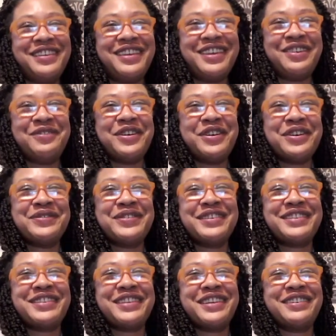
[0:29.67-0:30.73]
and welcome to
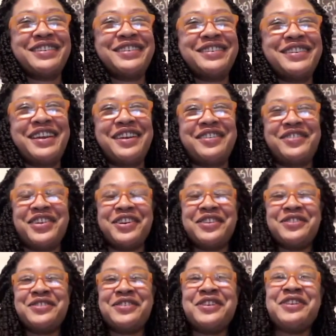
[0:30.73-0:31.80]
Cexxi
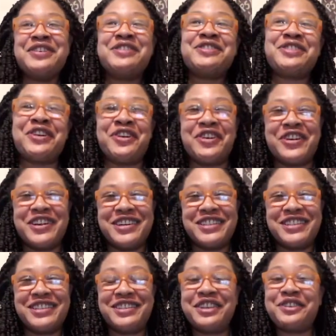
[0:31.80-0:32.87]
Tarot.
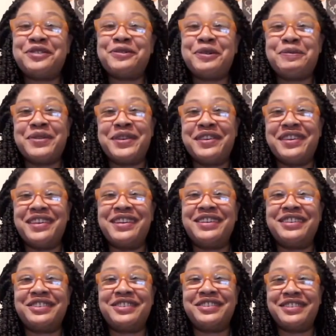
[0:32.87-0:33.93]
Taurus, this will be your
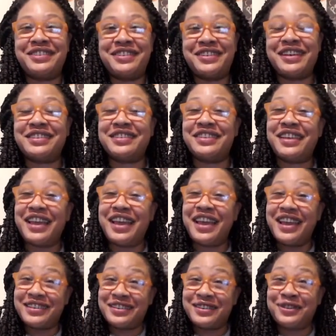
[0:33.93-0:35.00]
edition of Cexxi
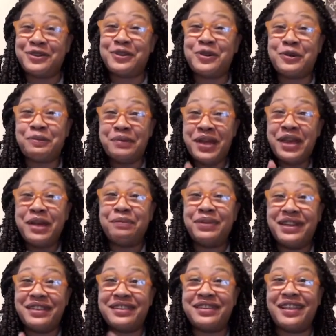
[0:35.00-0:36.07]
Heads the Scoop.
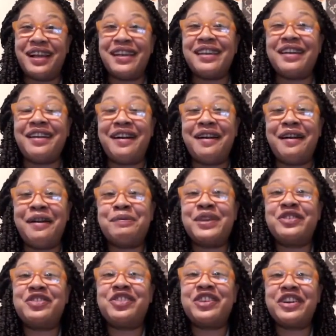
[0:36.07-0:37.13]
Please like,
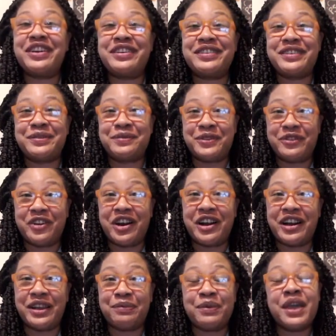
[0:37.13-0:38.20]
comment, share, and
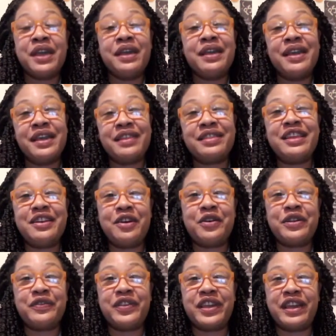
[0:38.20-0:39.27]
subscribe. Hit the
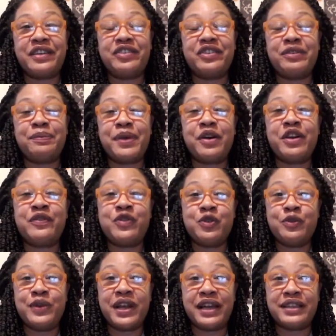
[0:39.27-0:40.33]
notification bell if you
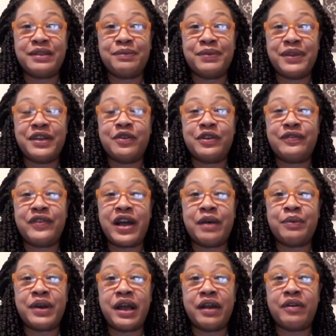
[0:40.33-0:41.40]
would like to be notified
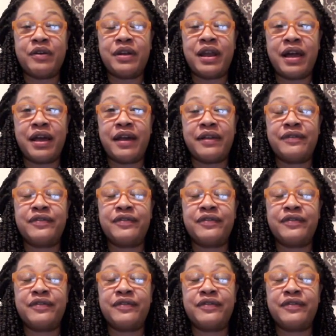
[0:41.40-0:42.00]
when I go live.